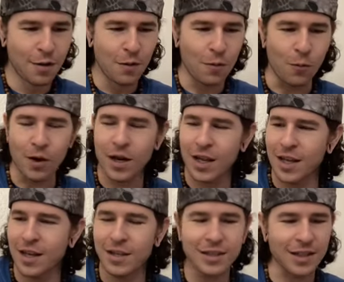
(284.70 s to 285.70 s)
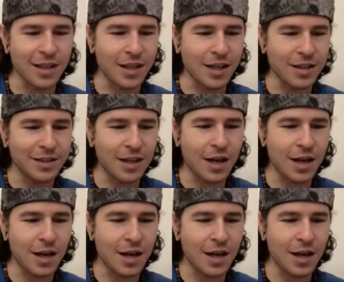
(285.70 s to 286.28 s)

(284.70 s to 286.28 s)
What is this?